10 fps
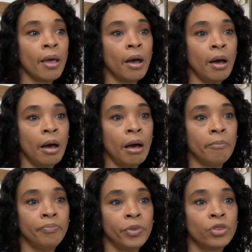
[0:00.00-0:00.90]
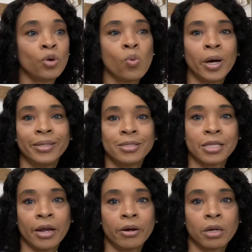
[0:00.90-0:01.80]
The ones
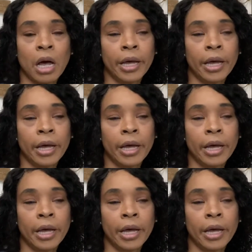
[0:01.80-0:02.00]
that are